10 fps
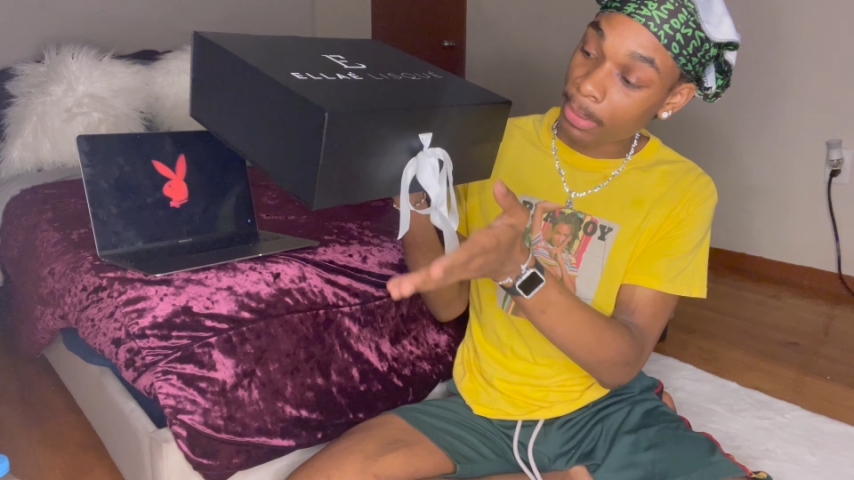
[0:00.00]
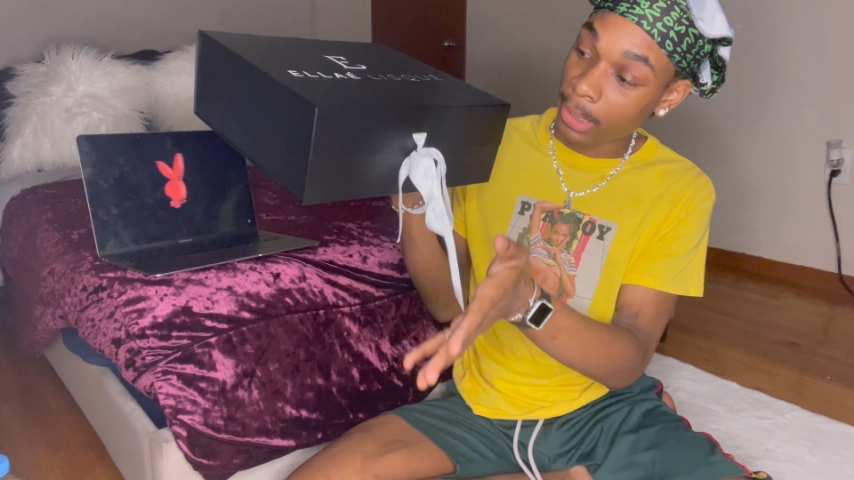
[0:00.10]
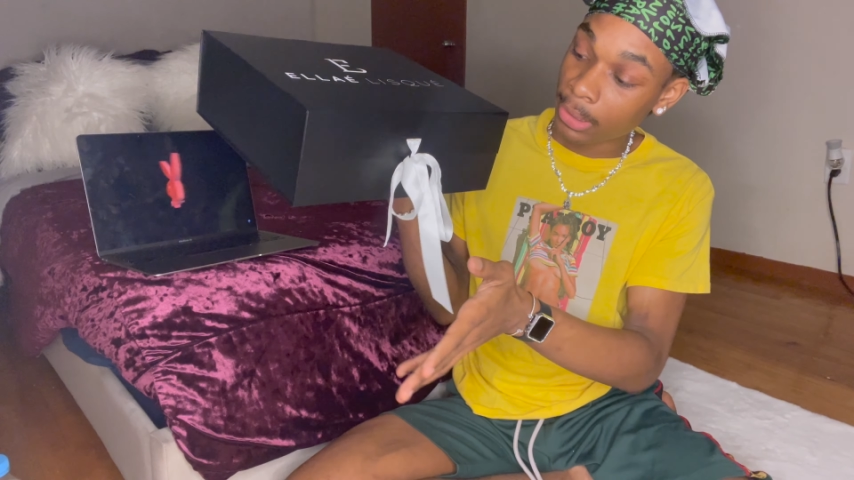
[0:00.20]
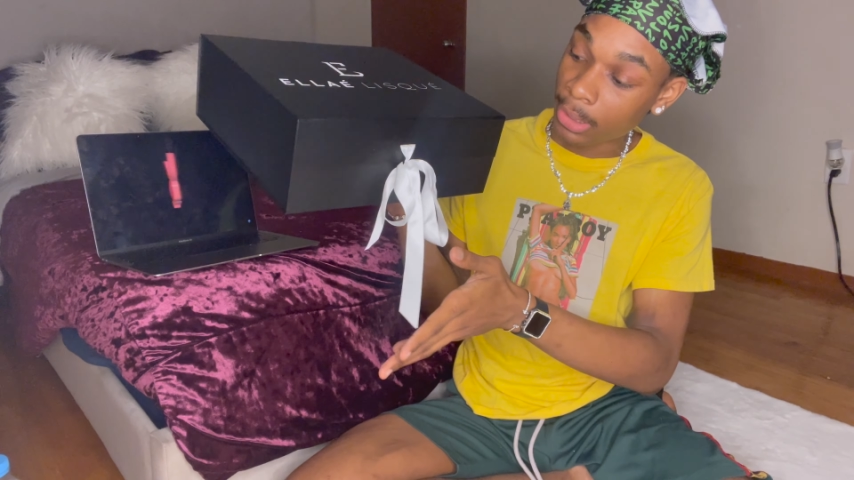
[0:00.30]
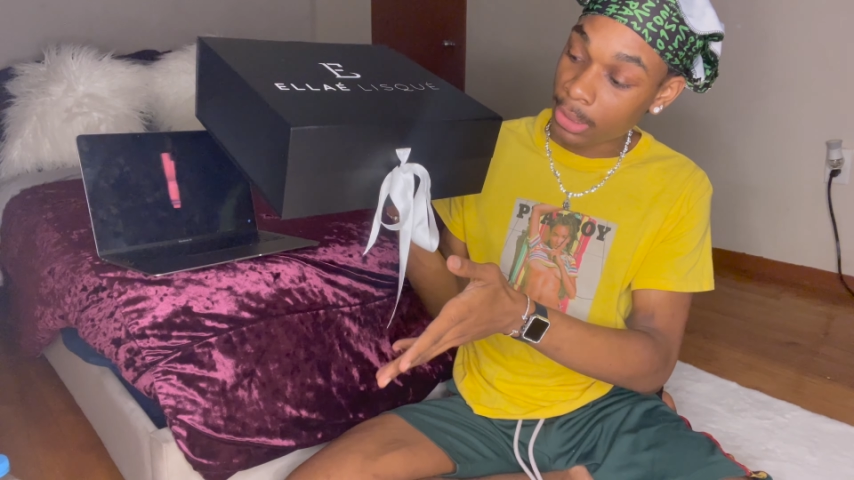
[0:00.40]

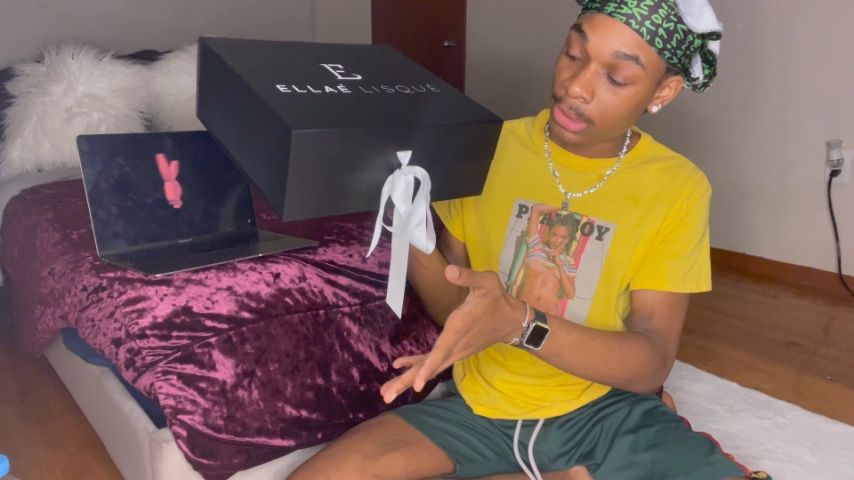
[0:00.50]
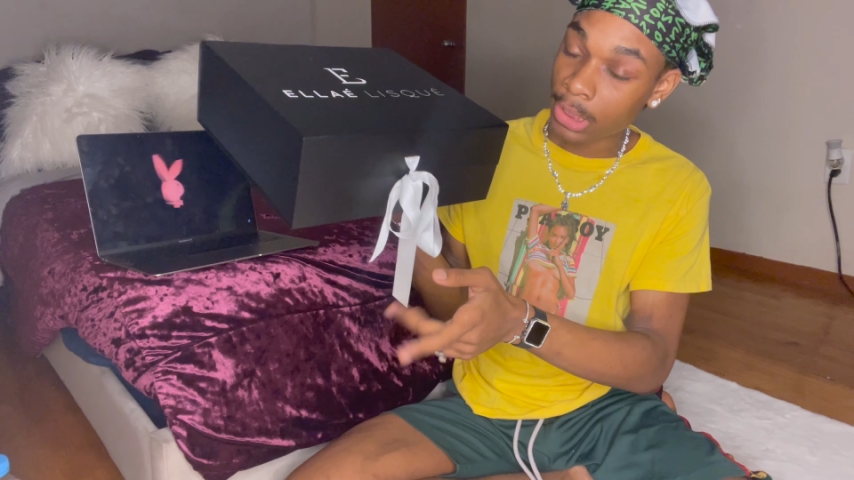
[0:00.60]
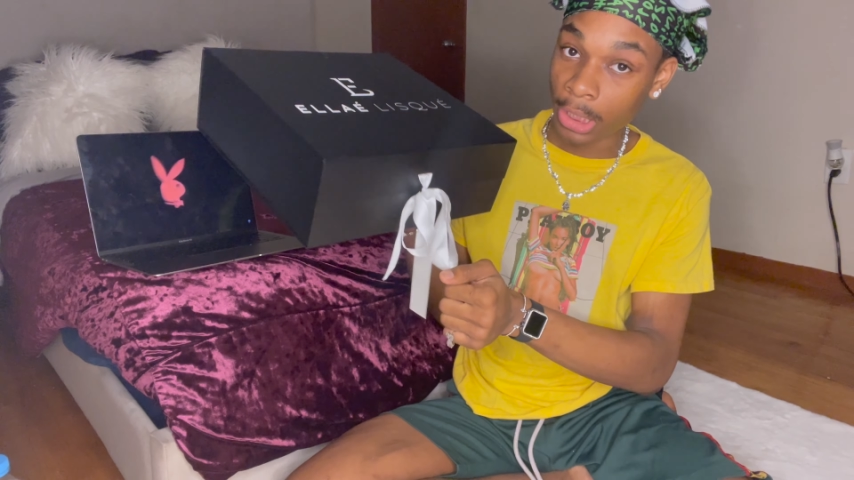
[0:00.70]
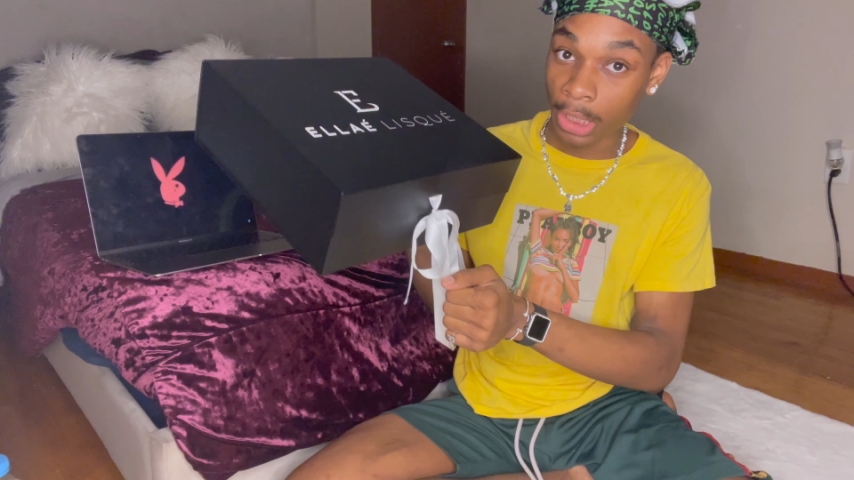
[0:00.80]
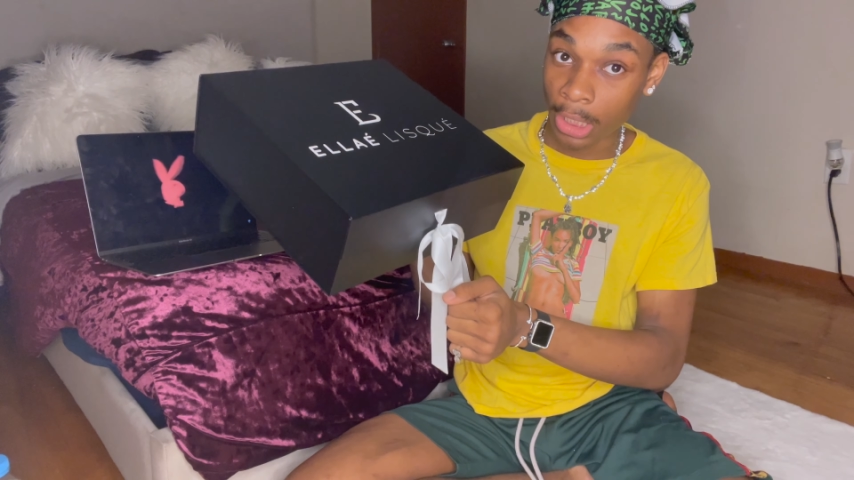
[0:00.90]
like this,
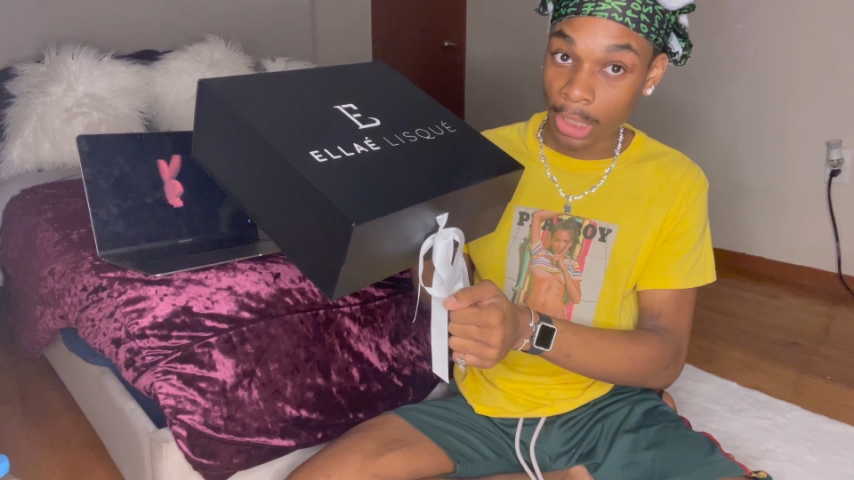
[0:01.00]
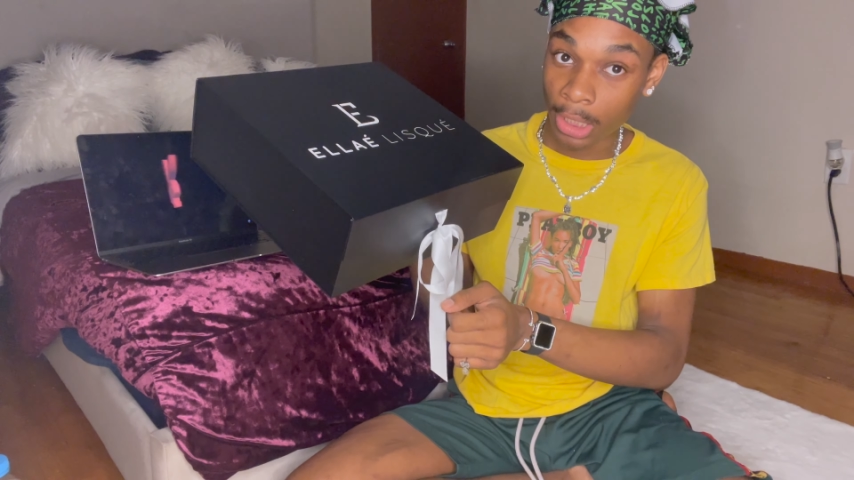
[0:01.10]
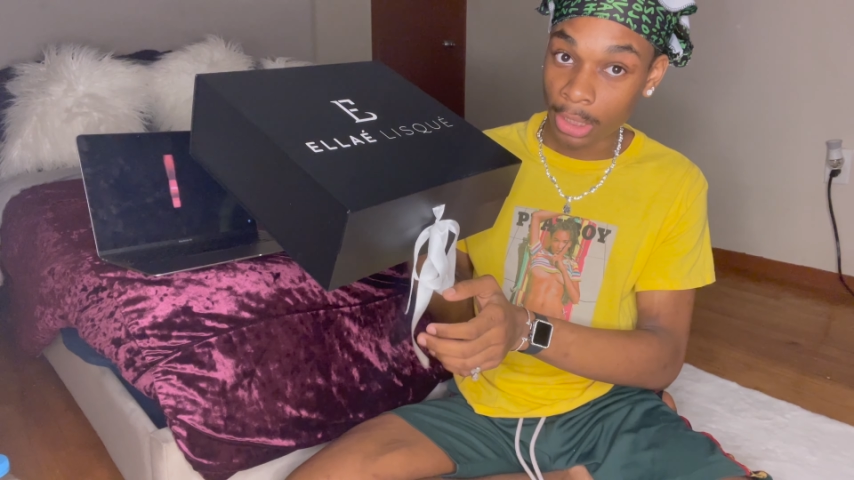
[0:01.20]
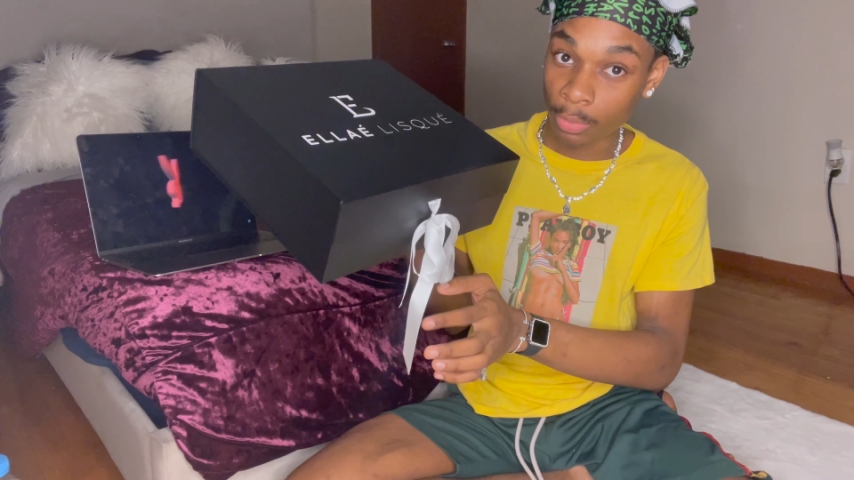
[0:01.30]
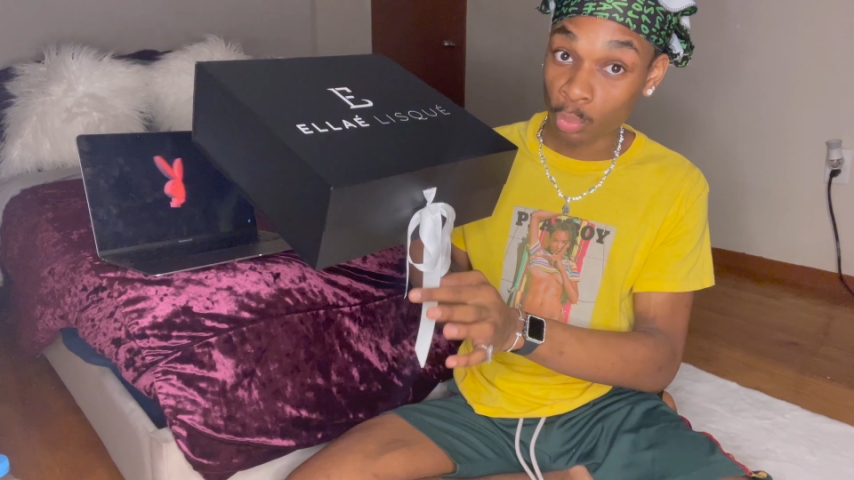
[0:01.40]

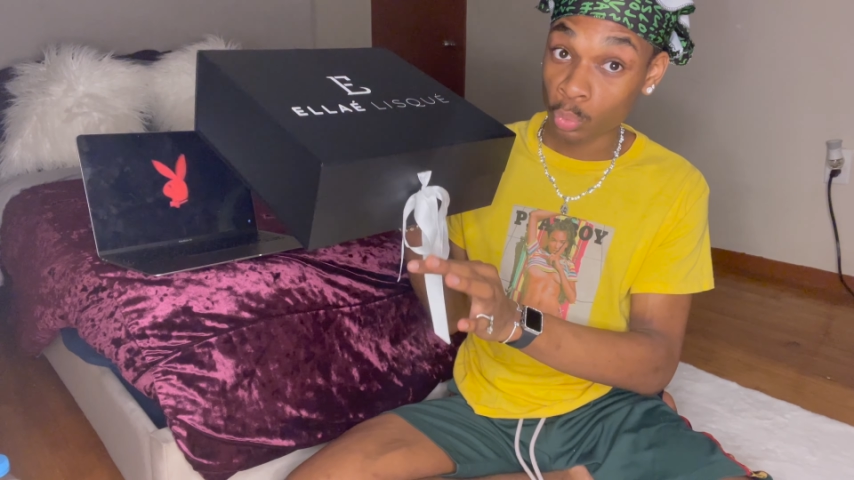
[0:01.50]
and